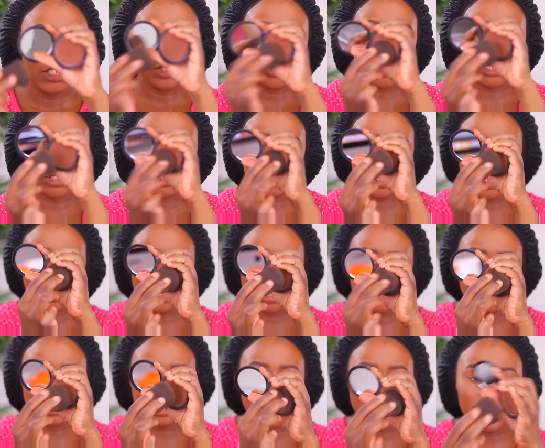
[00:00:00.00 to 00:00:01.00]
So I just
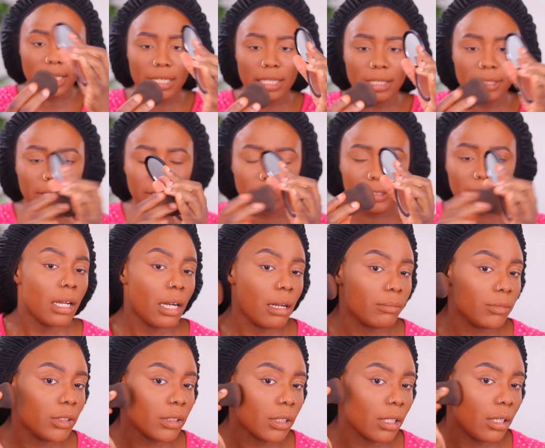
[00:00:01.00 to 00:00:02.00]
use this and
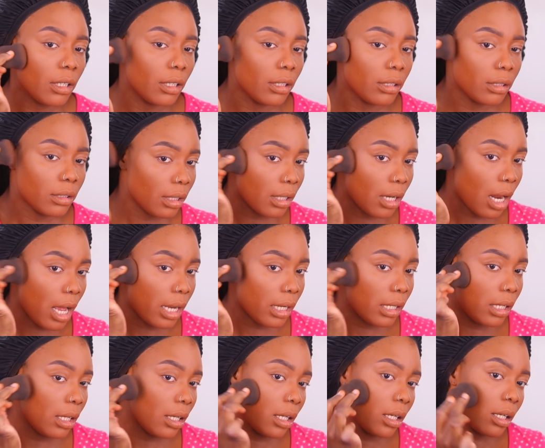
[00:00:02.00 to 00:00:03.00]
I'm just gonna
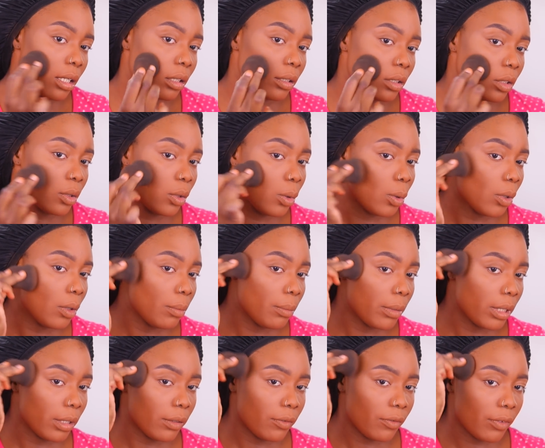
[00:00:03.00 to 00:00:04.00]
lightly contour
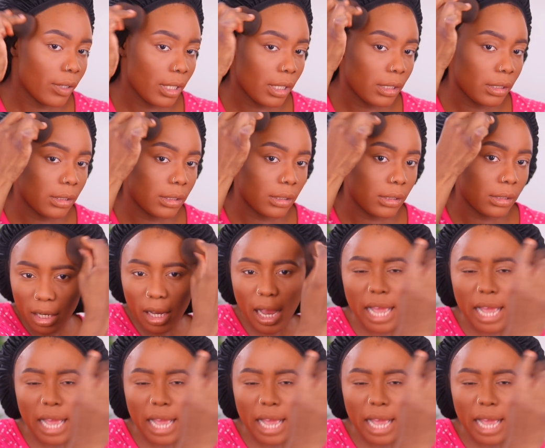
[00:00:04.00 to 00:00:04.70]
my face.